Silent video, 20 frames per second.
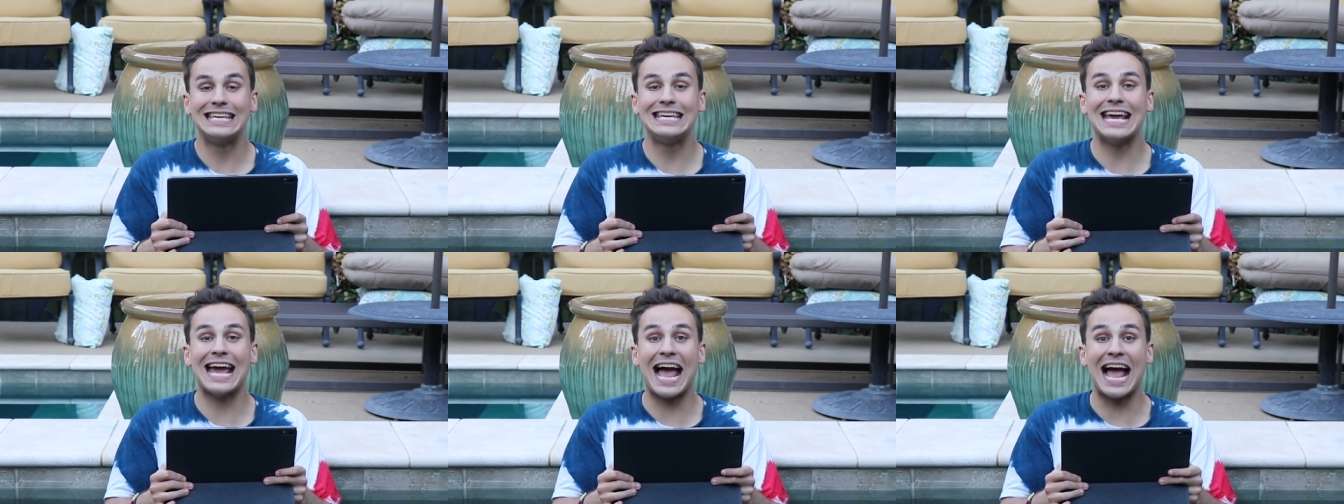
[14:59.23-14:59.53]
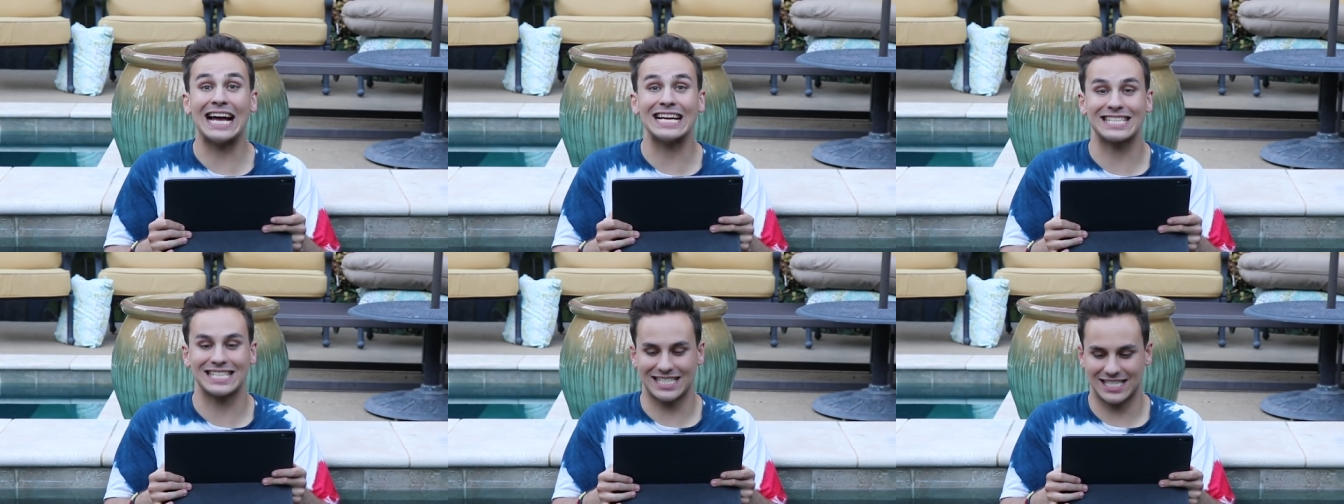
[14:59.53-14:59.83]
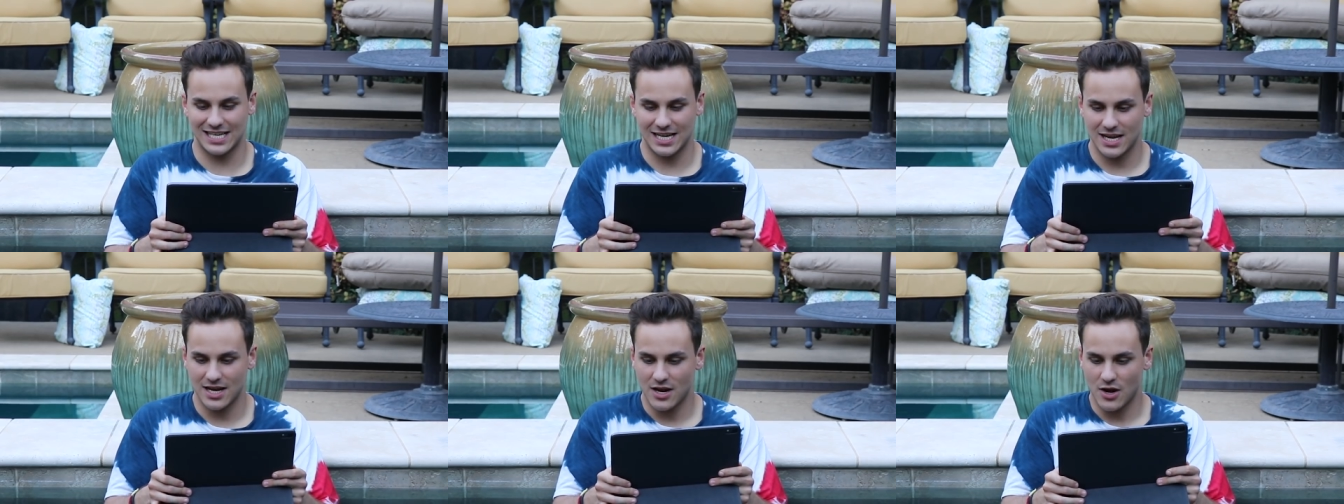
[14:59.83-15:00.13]

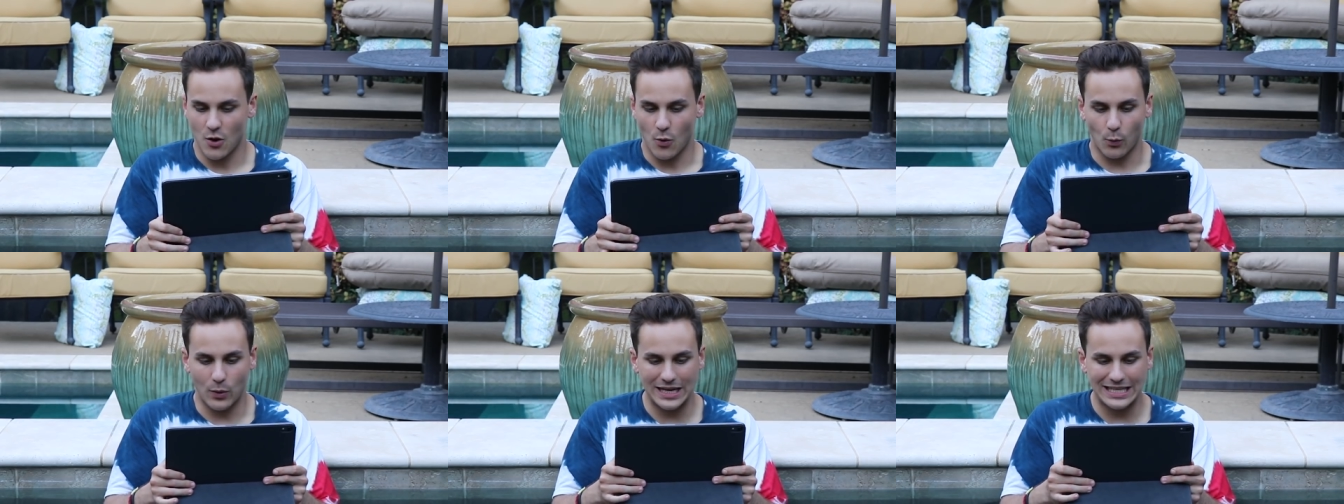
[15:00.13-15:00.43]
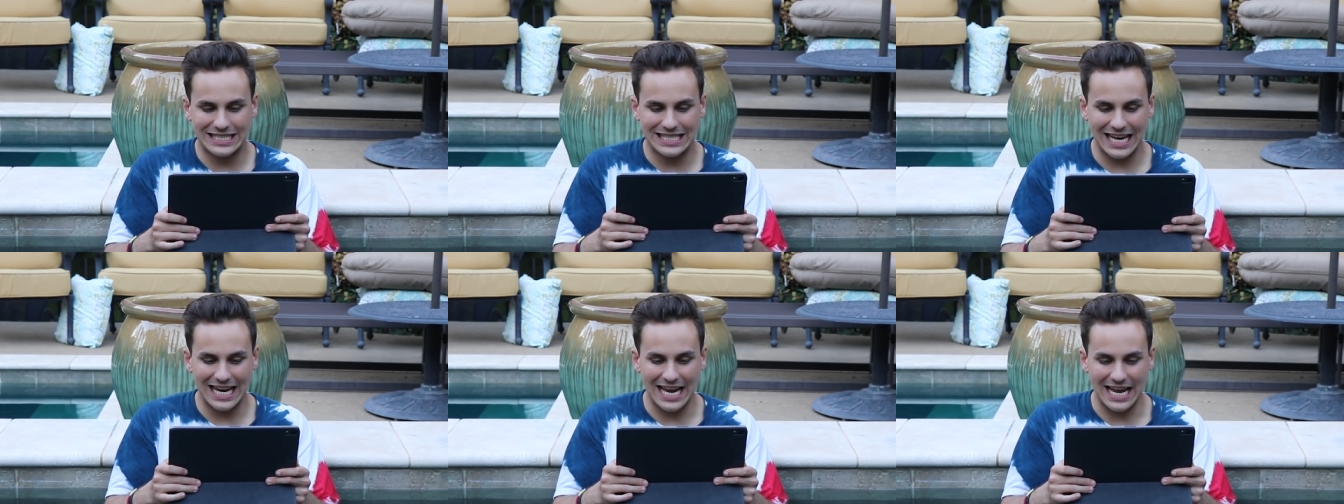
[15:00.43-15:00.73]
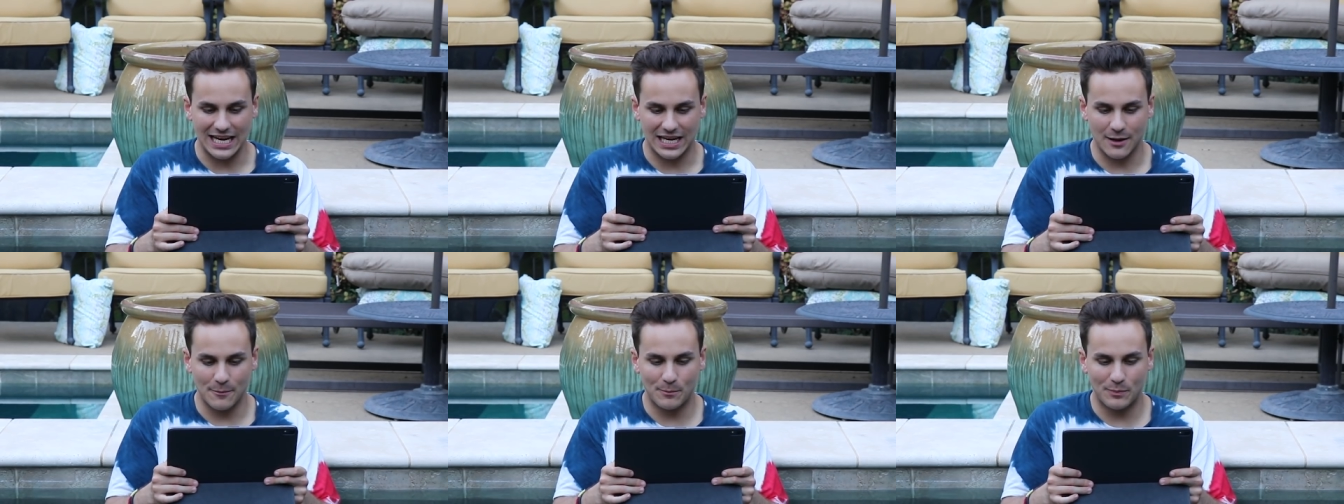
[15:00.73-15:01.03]
yes! We did
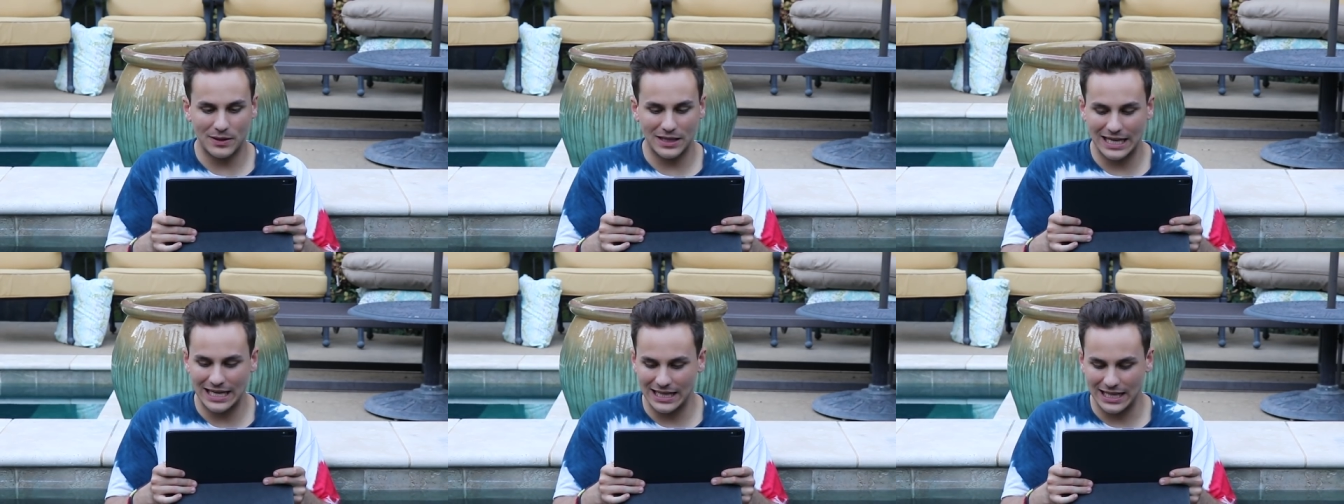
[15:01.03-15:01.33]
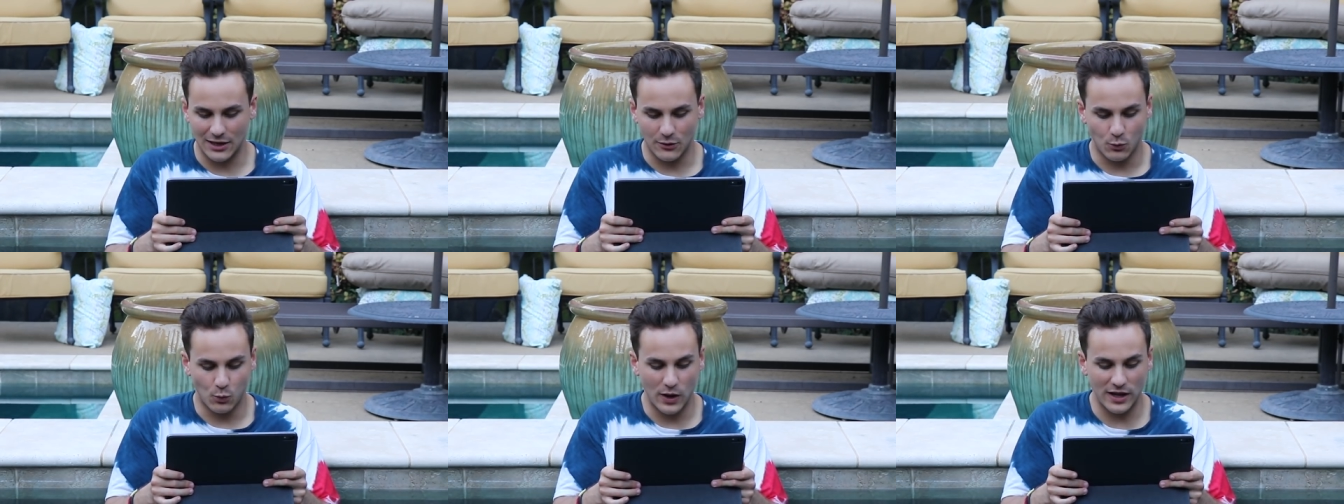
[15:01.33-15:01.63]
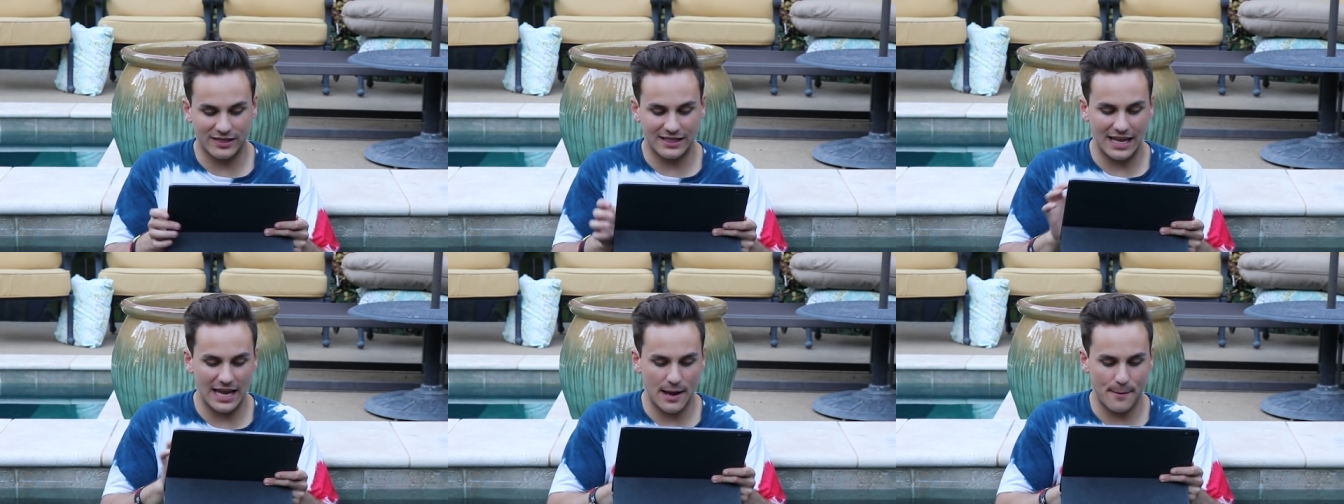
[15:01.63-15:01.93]
it completely
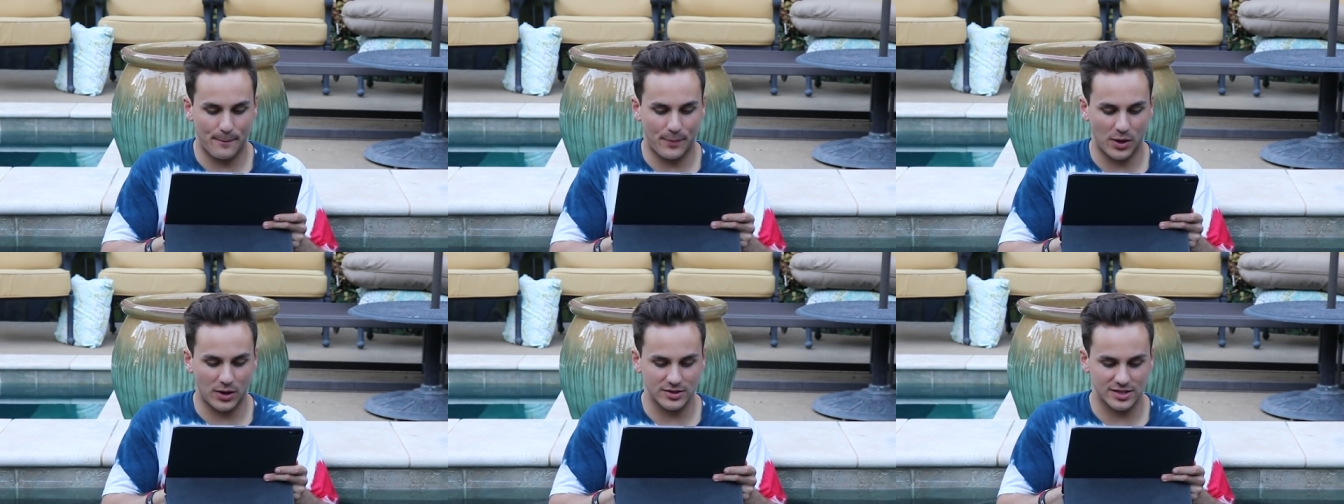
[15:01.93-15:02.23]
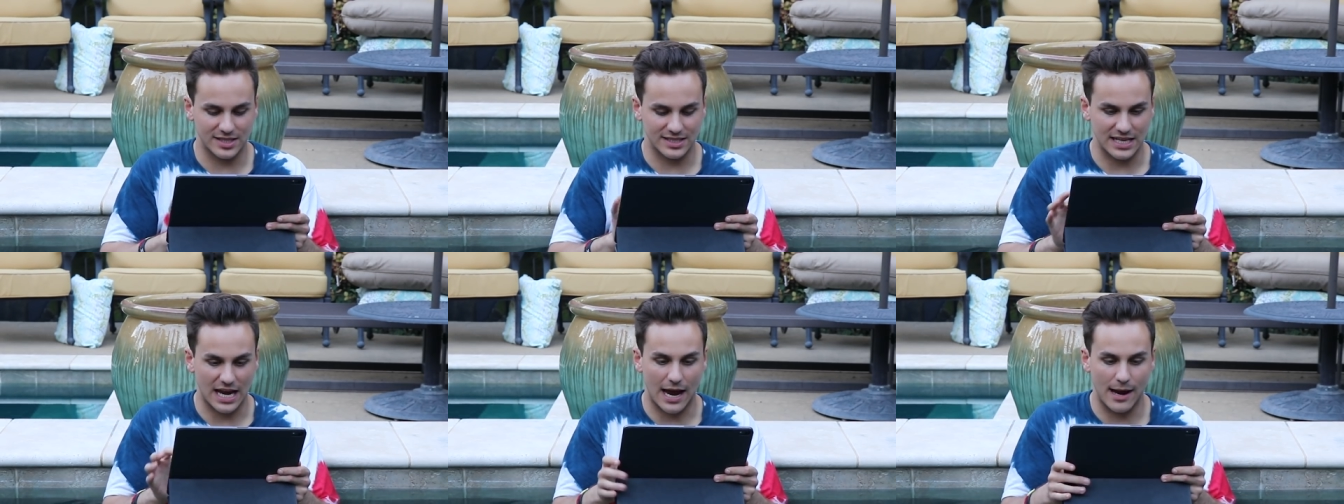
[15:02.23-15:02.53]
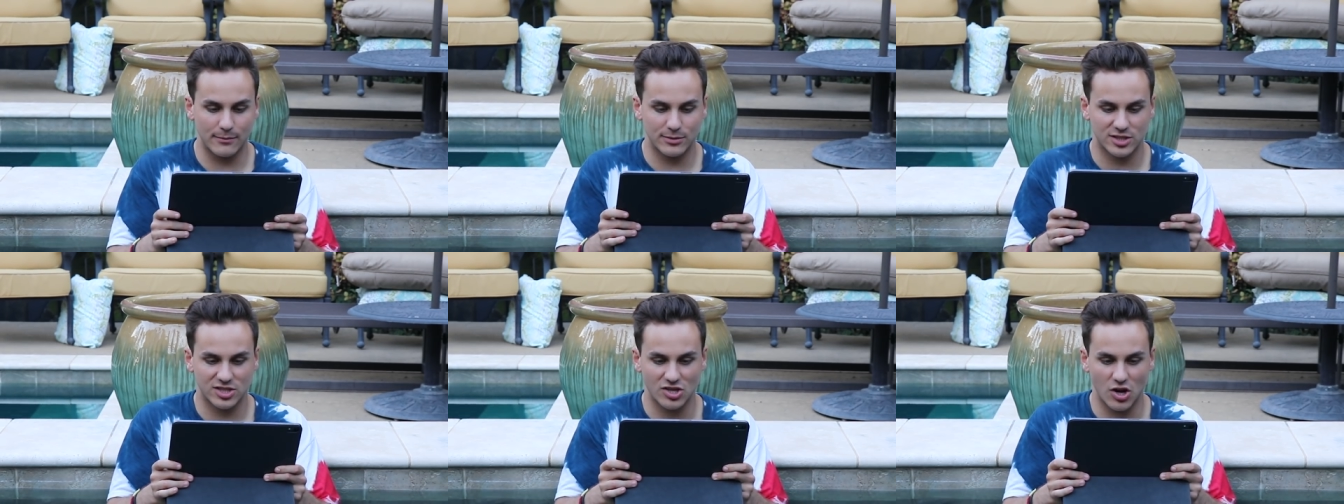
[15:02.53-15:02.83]
with the impulses.
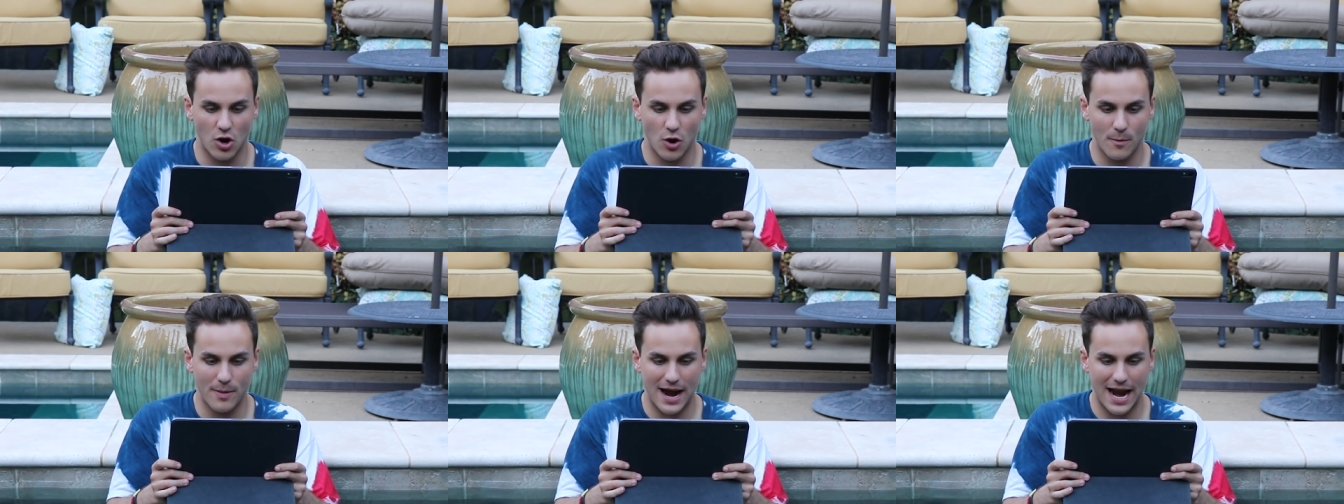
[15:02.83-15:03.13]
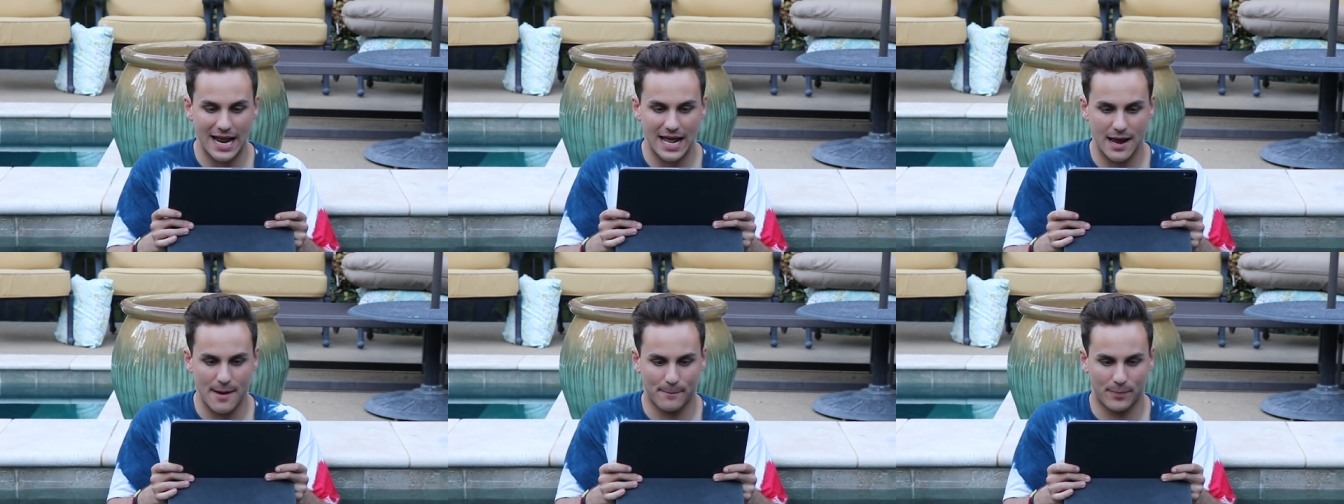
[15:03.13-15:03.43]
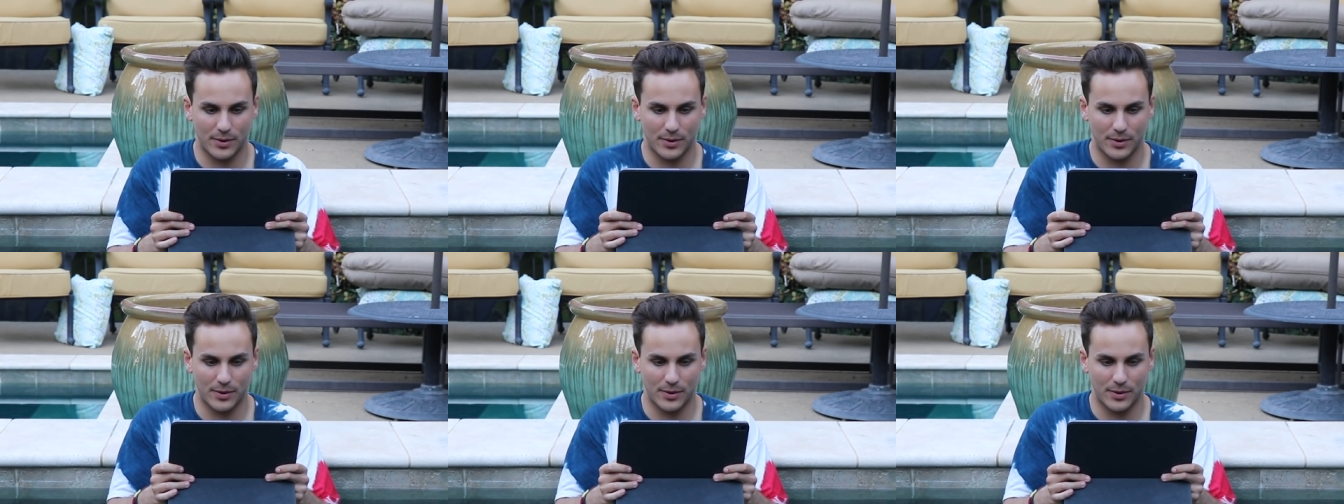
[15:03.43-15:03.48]
I'm so bad at